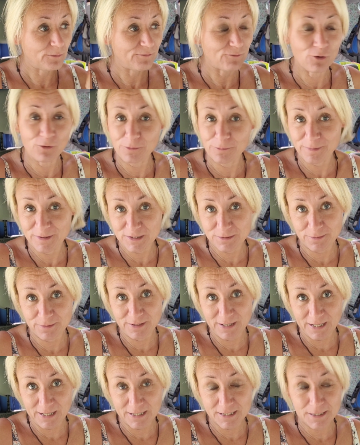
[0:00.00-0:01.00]
We've got the bits we
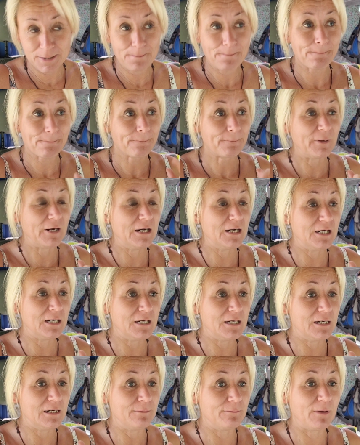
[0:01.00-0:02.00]
need.
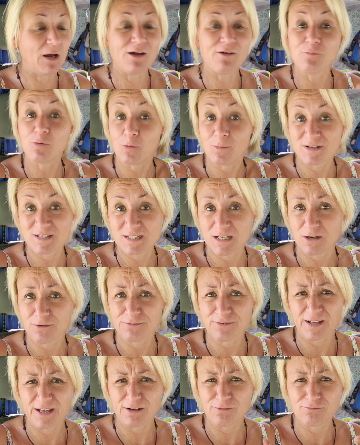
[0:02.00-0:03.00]
Um, I bought
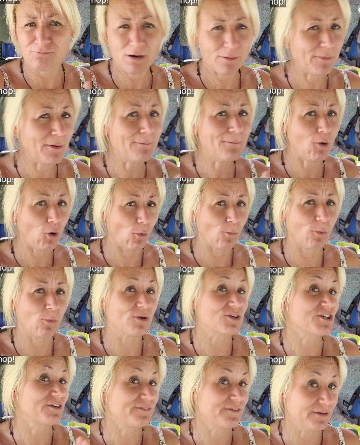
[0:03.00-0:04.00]
myself a rubber mop,
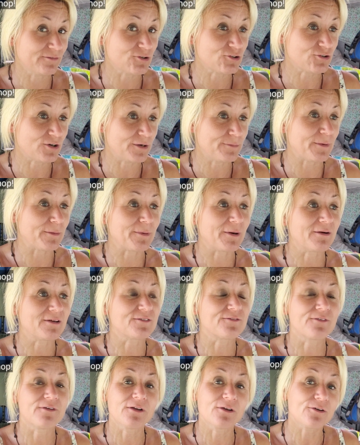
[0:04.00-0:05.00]
which I've never tried, but apparently
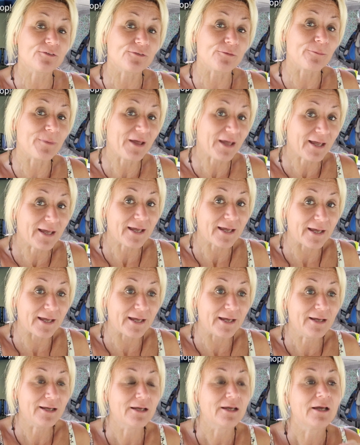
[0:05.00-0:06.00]
it's very good for pet
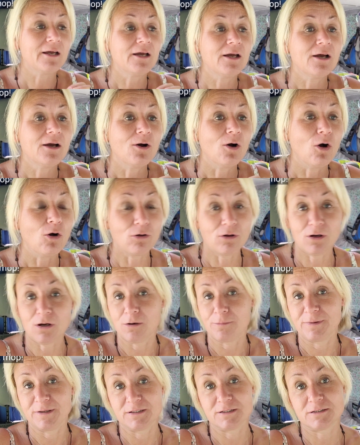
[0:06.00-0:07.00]
hair on
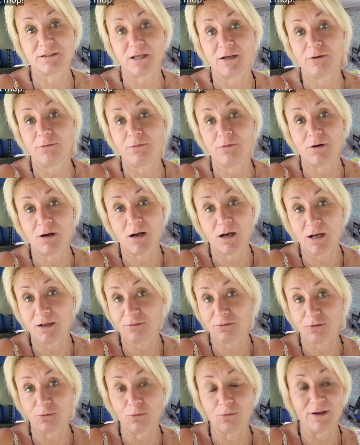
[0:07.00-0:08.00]
carpet. So I
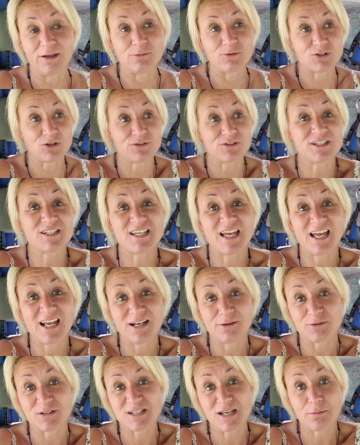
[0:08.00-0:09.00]
thought it was on
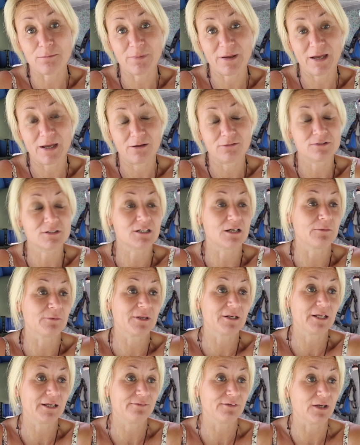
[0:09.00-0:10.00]
sale. It was £10. I'm
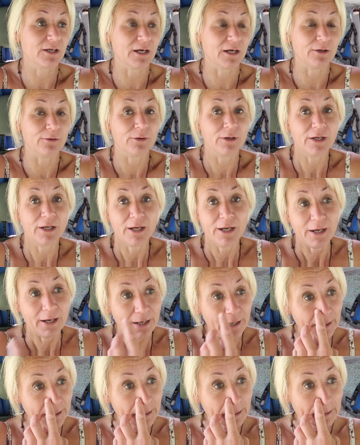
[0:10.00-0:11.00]
going to give it a go.
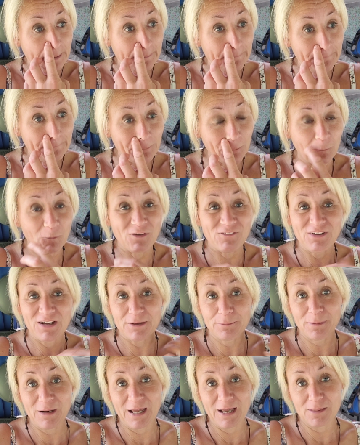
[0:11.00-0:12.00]
Um, we've
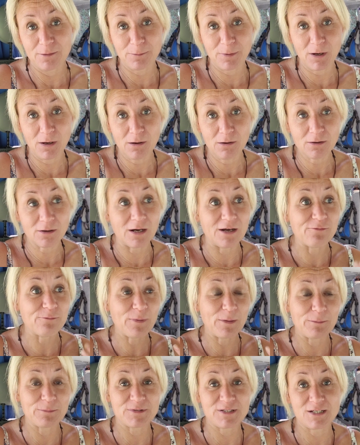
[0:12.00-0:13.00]
had a play at the park. I've
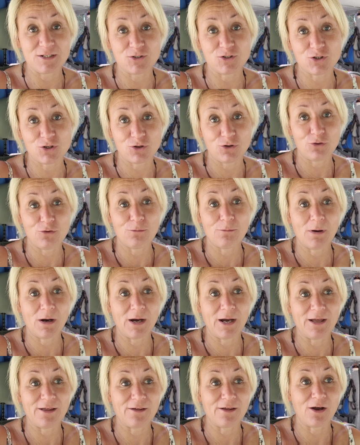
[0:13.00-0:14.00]
bumped into
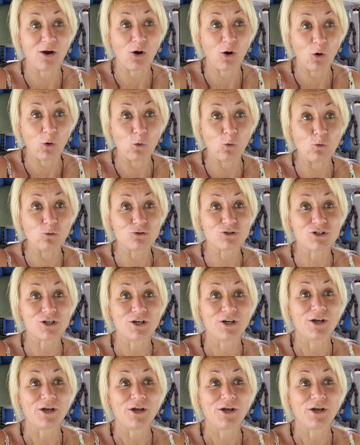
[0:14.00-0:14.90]
my old